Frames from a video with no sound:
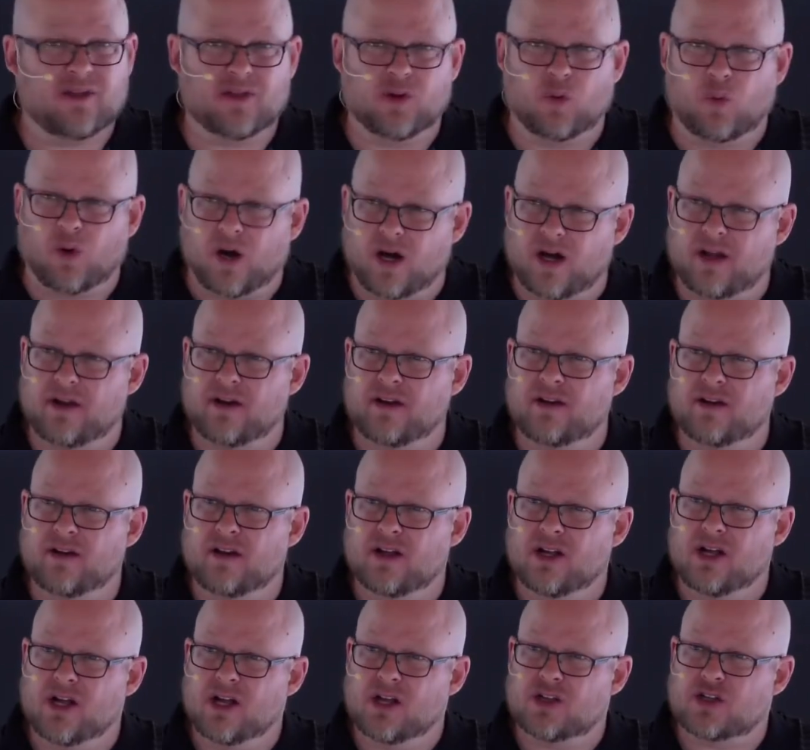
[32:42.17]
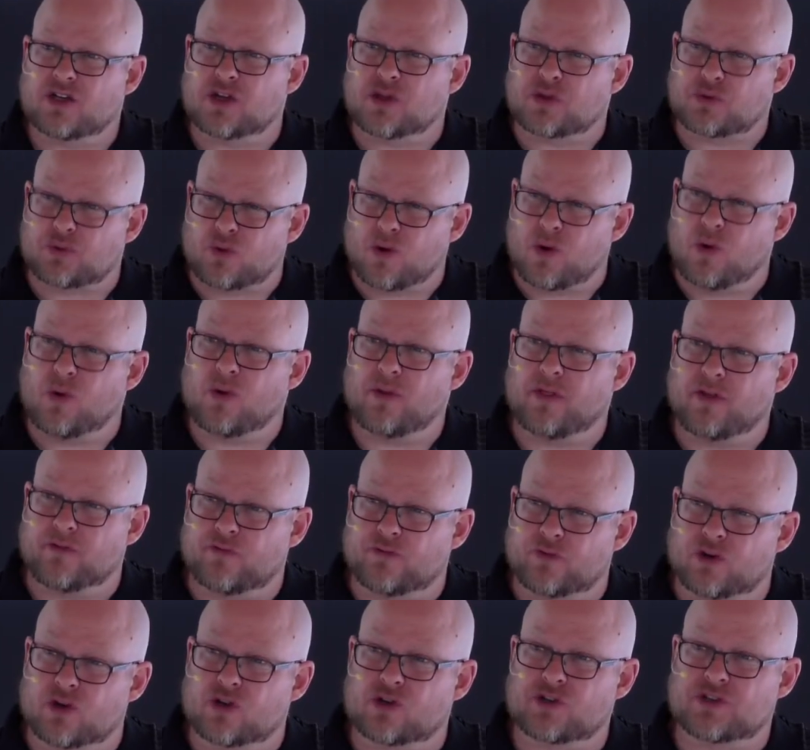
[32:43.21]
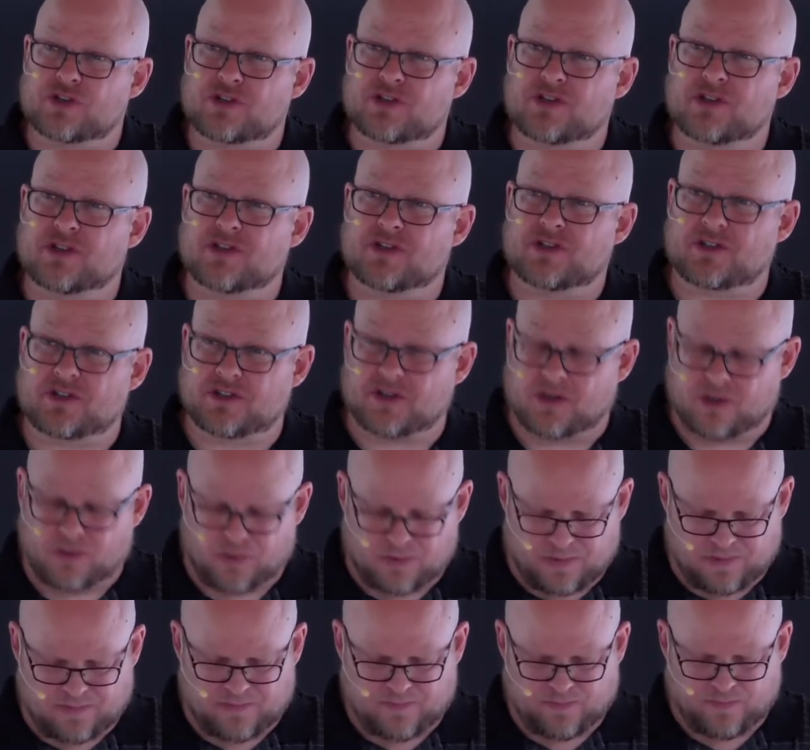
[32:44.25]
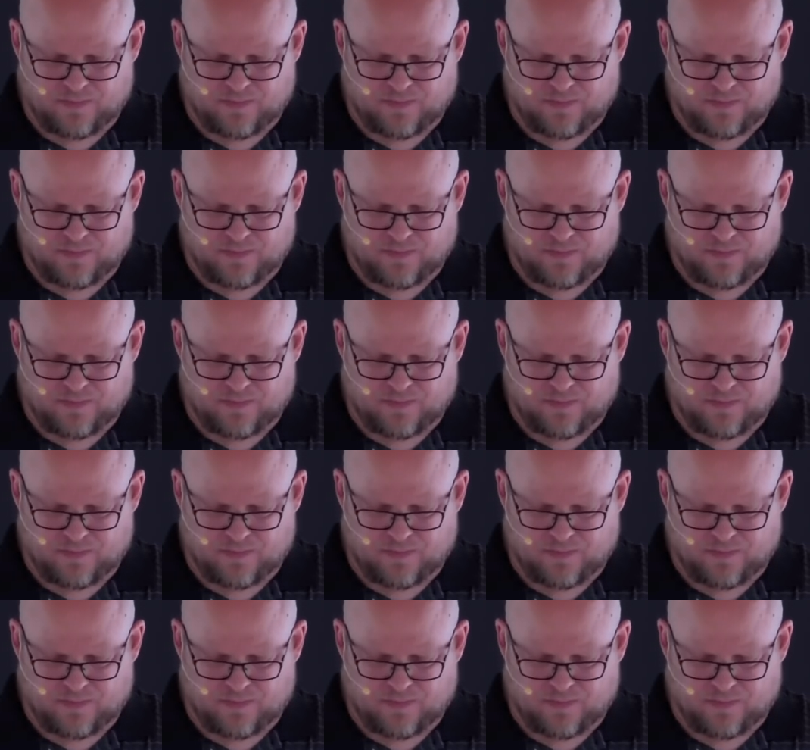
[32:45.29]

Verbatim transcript: the one to throw the first stone.